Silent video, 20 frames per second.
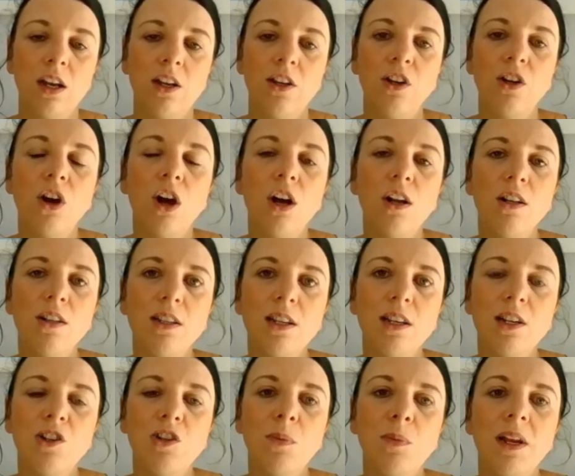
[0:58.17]
And your
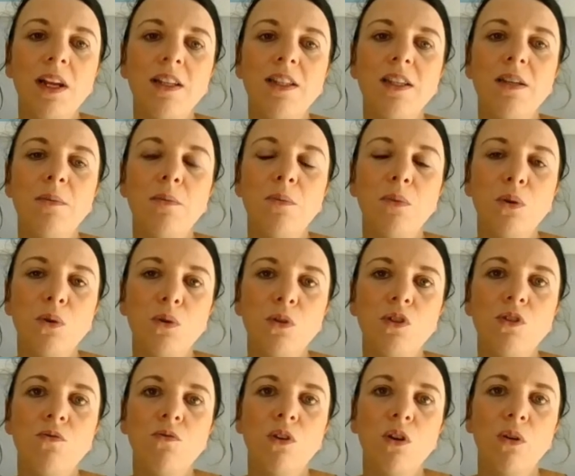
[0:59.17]
cartilage plays an
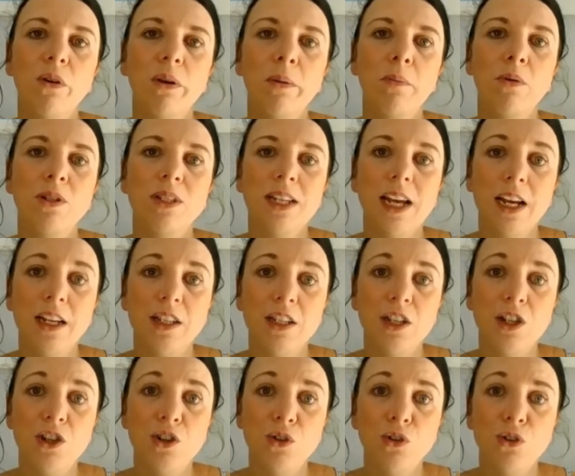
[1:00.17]
important role in
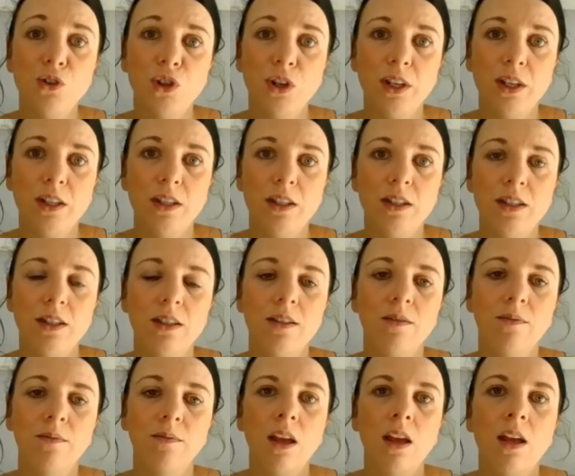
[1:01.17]
protecting your
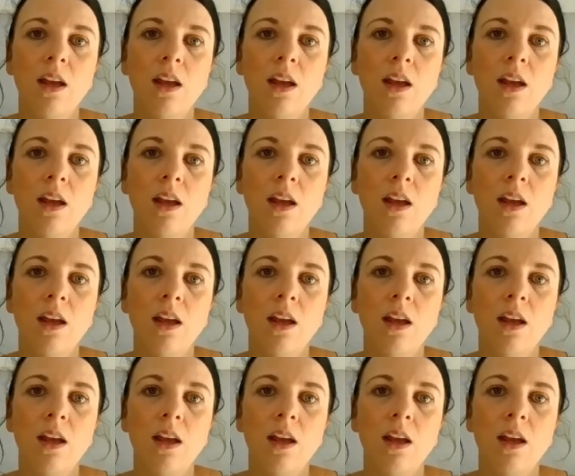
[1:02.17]
joints.